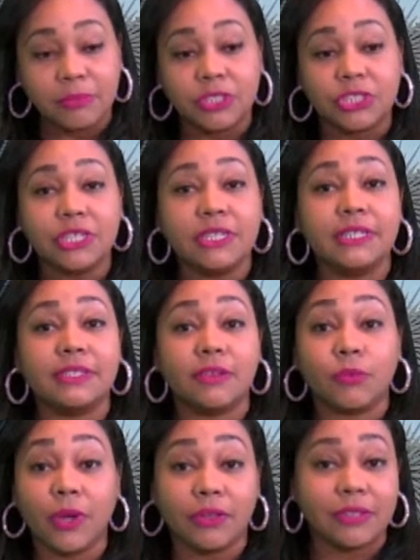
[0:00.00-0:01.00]
She is
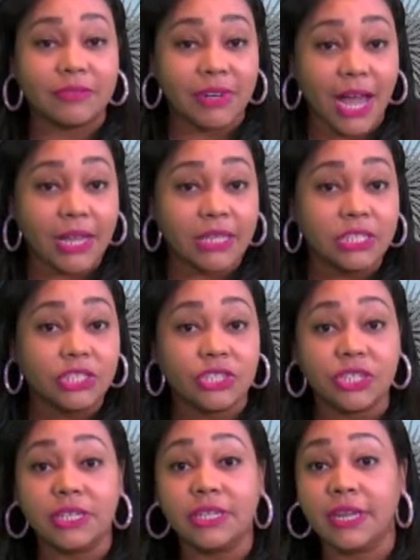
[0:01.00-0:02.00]
a wealth of knowledge.
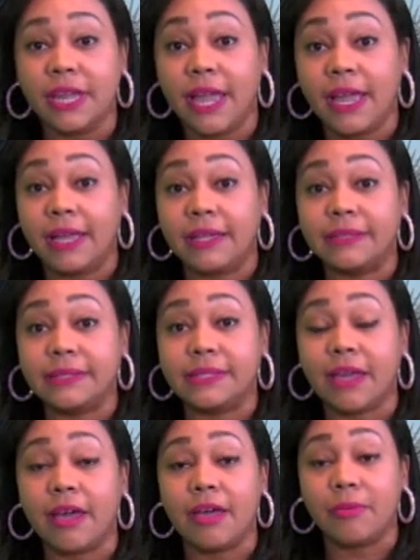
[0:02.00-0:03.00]
She
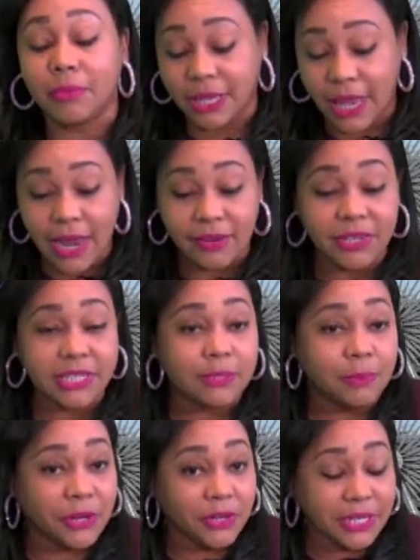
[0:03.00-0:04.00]
has a lot of
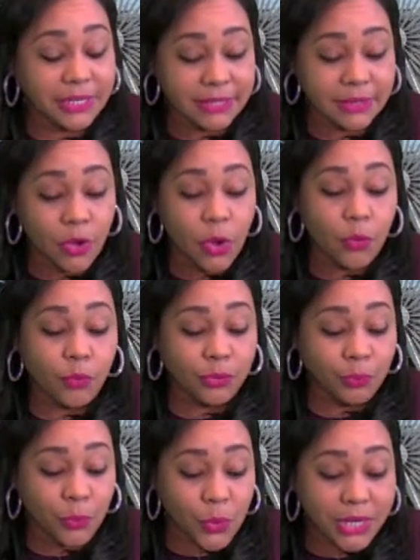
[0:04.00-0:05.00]
experience
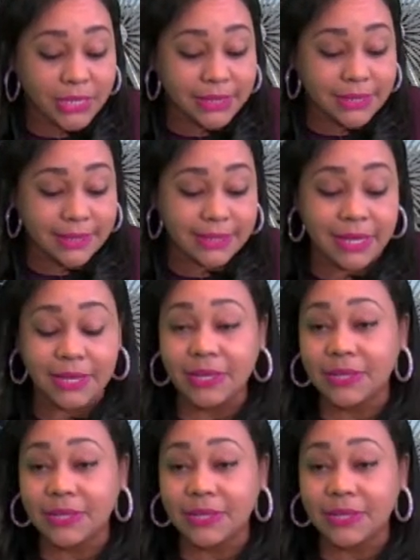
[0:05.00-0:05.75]
with mortgages,